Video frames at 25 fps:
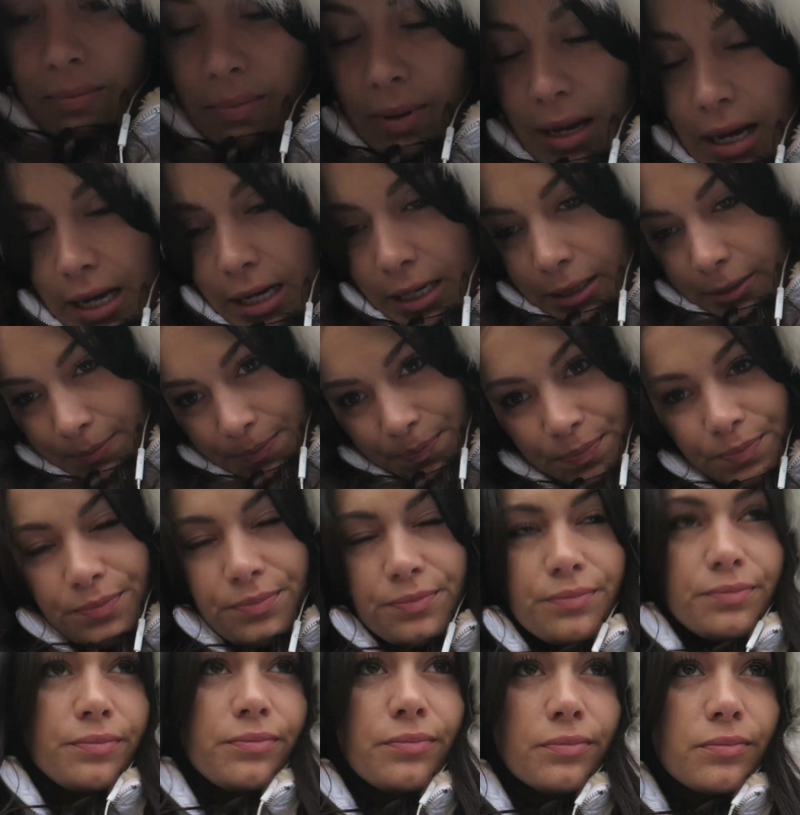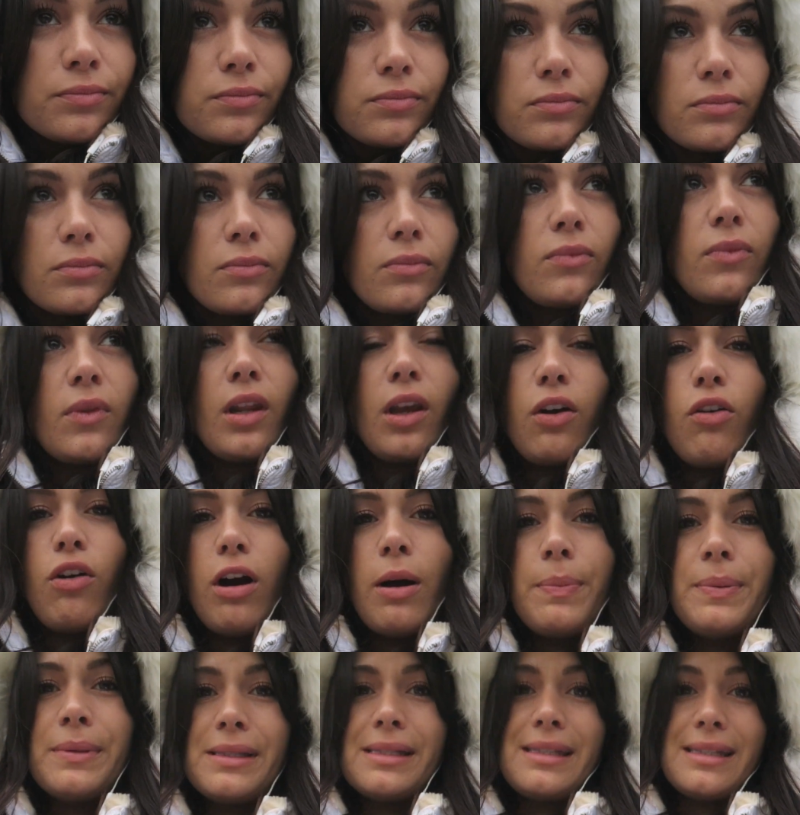But
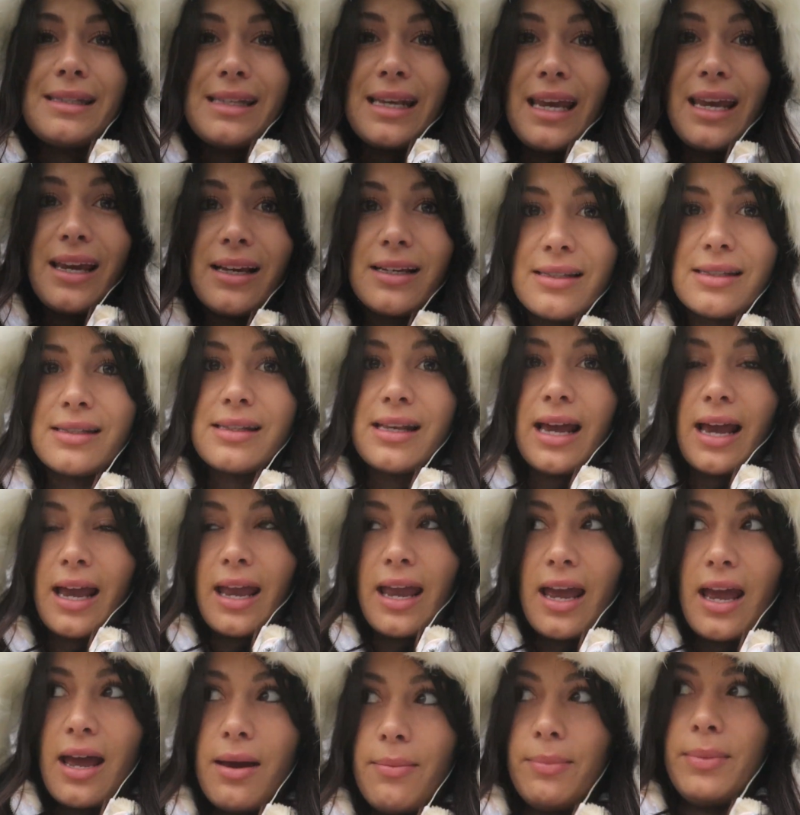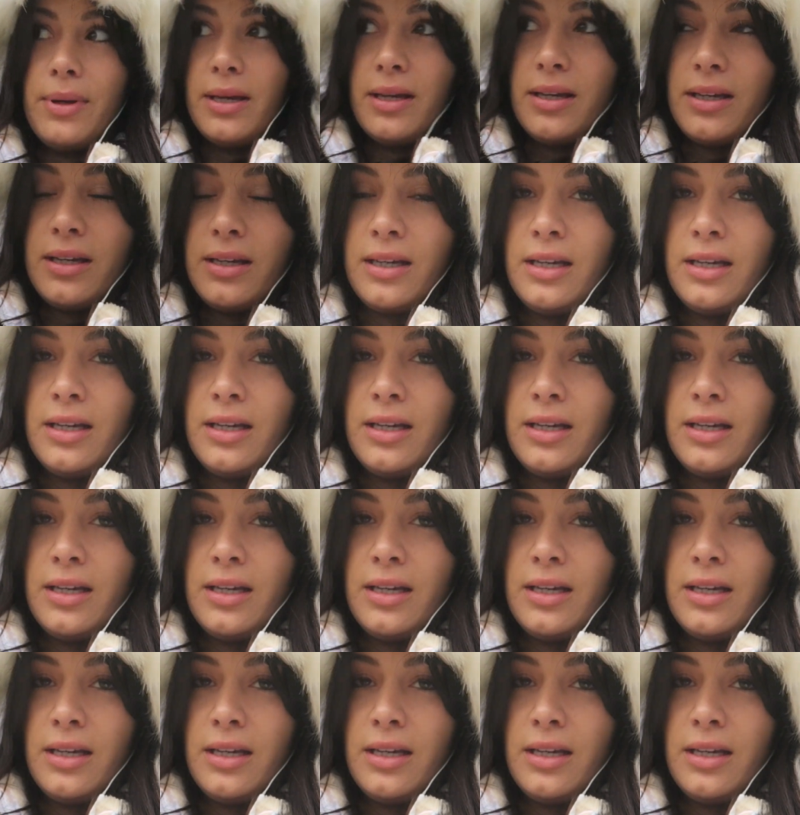got up at 6 a.m.